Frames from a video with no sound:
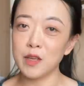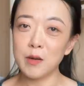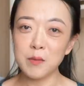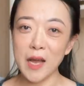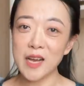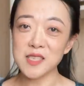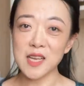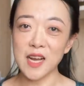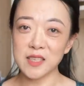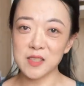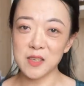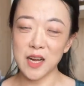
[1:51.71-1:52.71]
them as
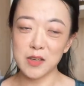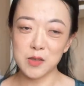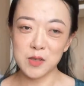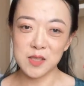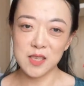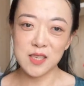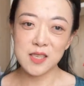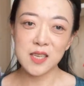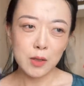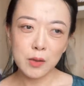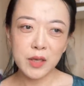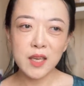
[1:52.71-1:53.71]
actor actresses.
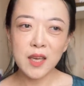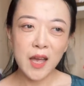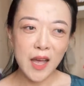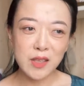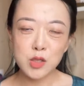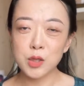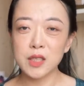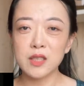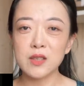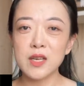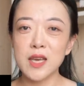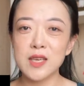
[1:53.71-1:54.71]
Looking at the
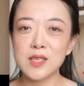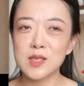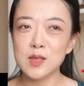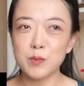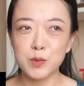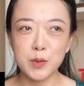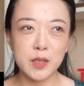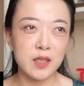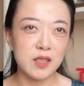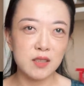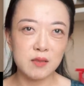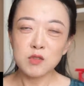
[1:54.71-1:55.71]
trailer, it's a
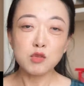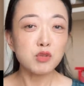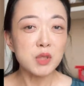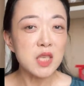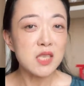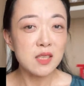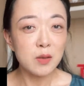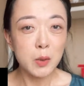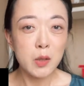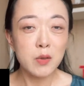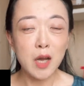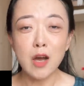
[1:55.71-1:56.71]
pretty
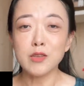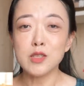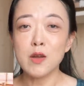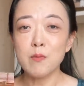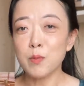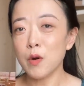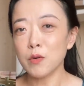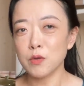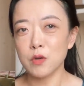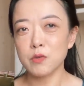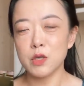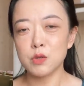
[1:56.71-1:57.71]
reasonable
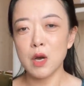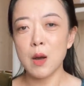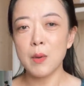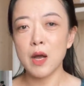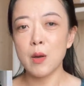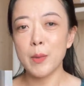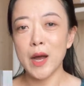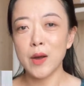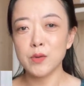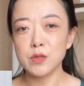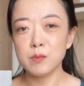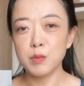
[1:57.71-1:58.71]
contemporary drama
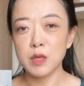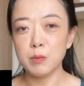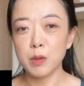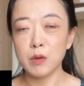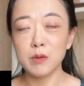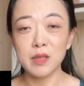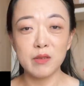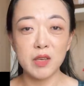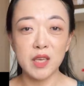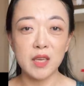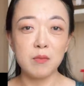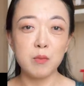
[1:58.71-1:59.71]
about people
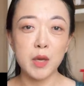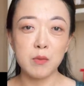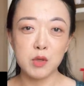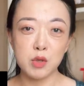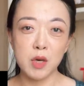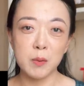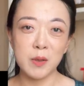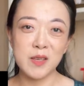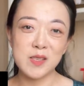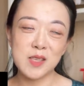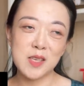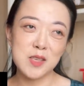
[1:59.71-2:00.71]
living in big
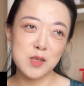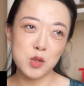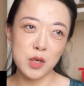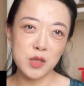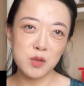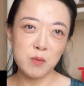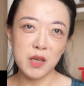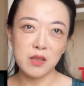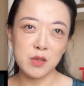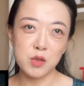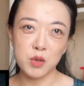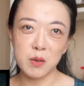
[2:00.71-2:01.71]
metropolises trying to make
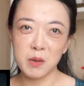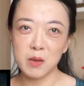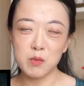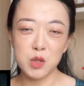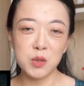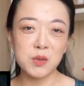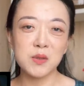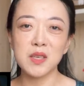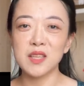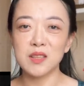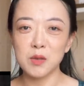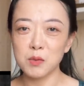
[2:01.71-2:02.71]
their dream come true
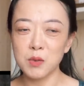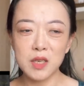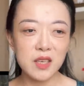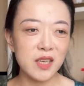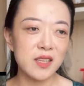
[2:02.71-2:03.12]
in their work